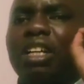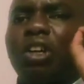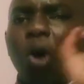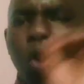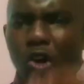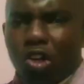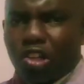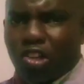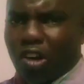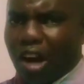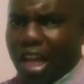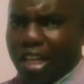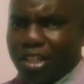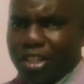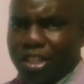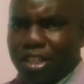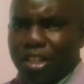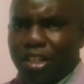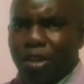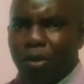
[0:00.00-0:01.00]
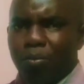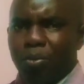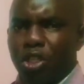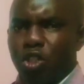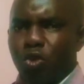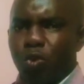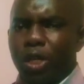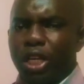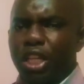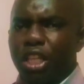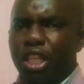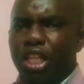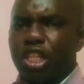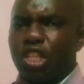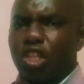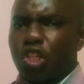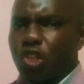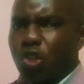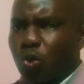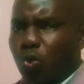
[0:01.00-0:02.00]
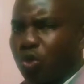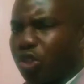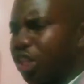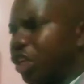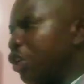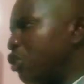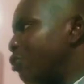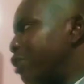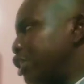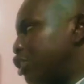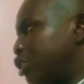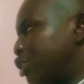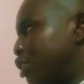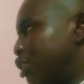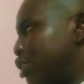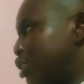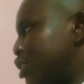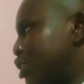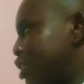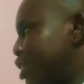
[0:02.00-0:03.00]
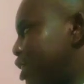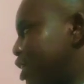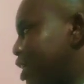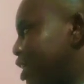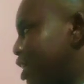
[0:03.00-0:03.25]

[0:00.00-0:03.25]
contrast between these two situations.